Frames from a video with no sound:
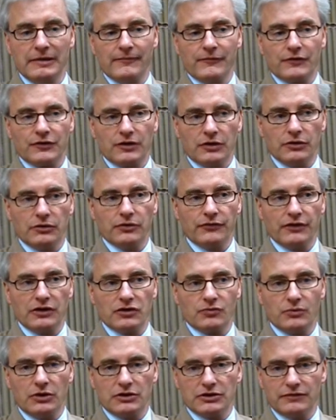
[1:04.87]
So
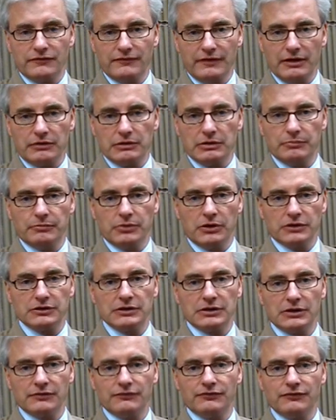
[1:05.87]
this was a very
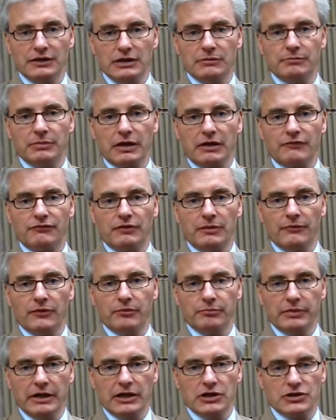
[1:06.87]
positive feedback from the
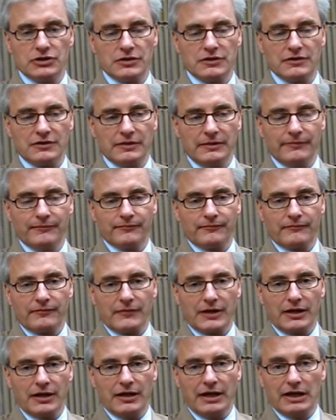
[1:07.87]
patients,
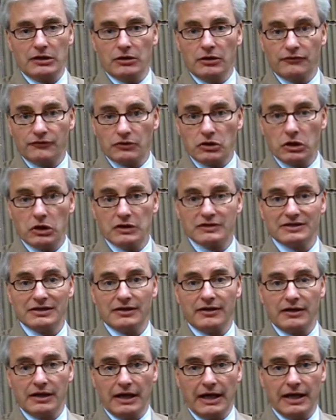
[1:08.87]
and of course
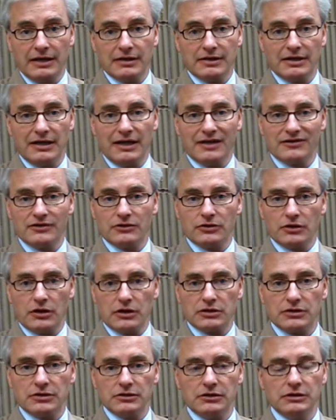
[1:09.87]
in the end, as a
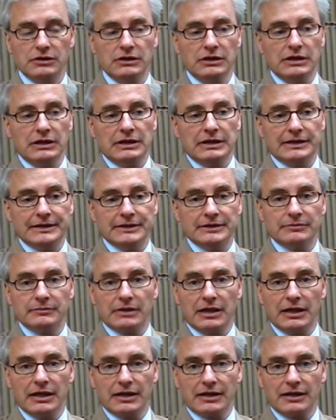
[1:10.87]
doctor,
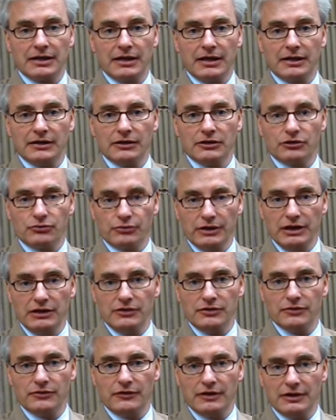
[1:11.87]
I can agree
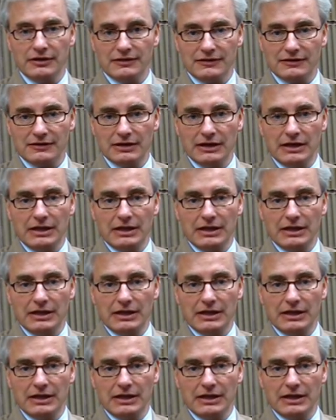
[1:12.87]
to this,